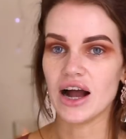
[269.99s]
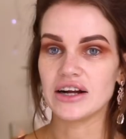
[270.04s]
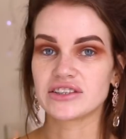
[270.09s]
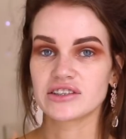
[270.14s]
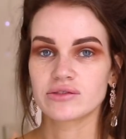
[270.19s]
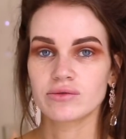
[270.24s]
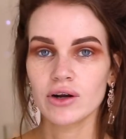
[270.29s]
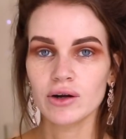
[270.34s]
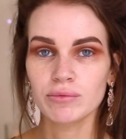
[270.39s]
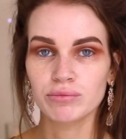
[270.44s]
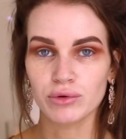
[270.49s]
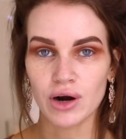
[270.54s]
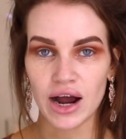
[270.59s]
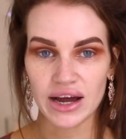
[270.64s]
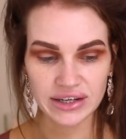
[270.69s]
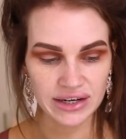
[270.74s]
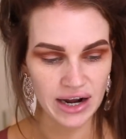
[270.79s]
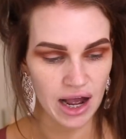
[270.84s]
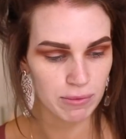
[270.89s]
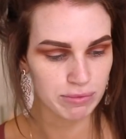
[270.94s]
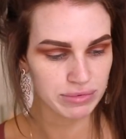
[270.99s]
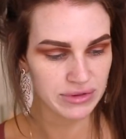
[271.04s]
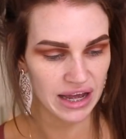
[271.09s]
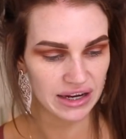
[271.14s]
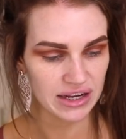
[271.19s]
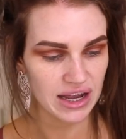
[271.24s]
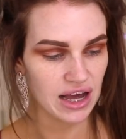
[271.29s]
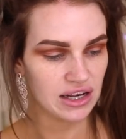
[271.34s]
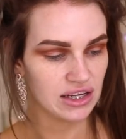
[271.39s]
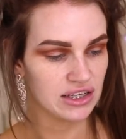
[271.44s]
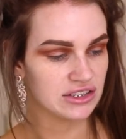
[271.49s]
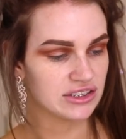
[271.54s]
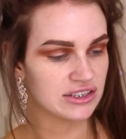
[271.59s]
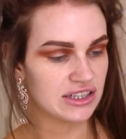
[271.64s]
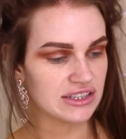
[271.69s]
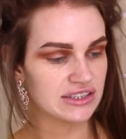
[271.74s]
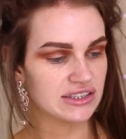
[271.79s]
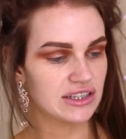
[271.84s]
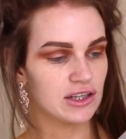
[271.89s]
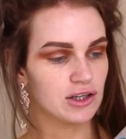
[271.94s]
I just want to brighten up that color
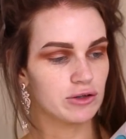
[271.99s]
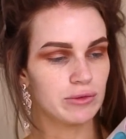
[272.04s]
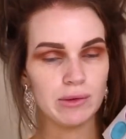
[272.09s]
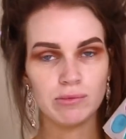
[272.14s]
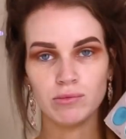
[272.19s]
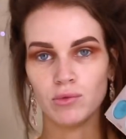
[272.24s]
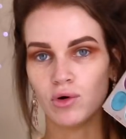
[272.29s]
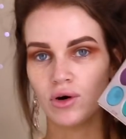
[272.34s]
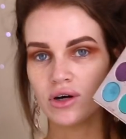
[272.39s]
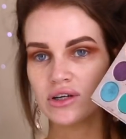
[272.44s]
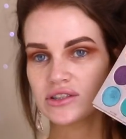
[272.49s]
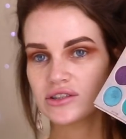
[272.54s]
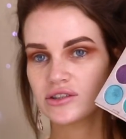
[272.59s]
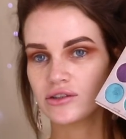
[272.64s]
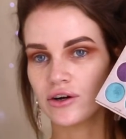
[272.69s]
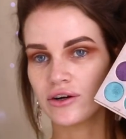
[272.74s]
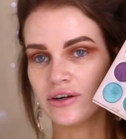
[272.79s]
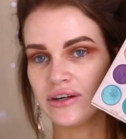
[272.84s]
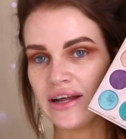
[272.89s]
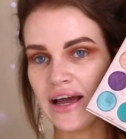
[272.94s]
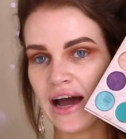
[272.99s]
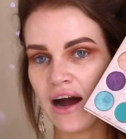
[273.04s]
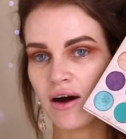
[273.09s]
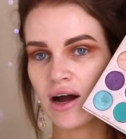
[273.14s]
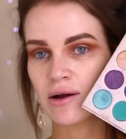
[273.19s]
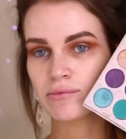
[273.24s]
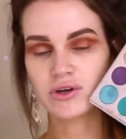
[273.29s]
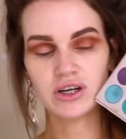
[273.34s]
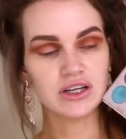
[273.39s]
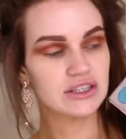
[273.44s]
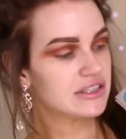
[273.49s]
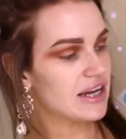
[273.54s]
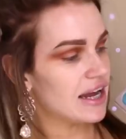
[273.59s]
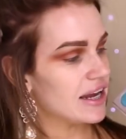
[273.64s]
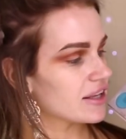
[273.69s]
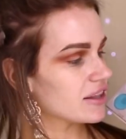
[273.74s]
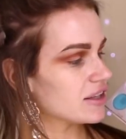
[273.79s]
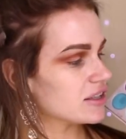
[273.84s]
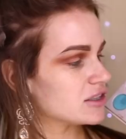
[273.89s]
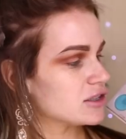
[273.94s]
just a little bit more, so now I'm gonna
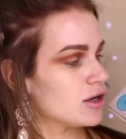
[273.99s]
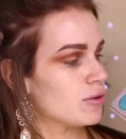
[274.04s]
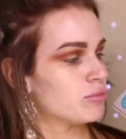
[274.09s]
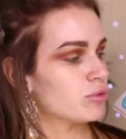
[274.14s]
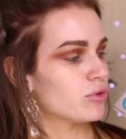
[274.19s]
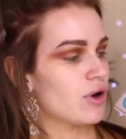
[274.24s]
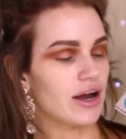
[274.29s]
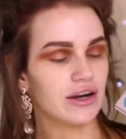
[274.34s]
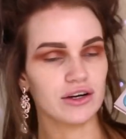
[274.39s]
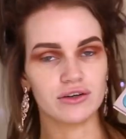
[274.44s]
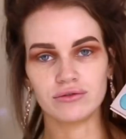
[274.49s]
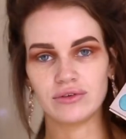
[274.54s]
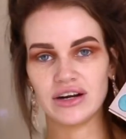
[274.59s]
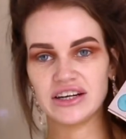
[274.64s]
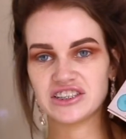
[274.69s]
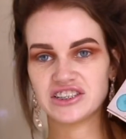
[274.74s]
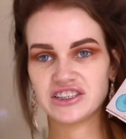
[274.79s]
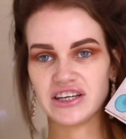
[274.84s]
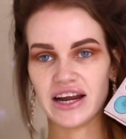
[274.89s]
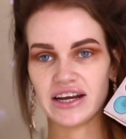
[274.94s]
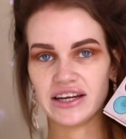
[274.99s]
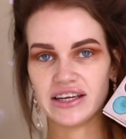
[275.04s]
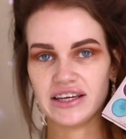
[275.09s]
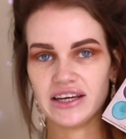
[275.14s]
take this brighter red shade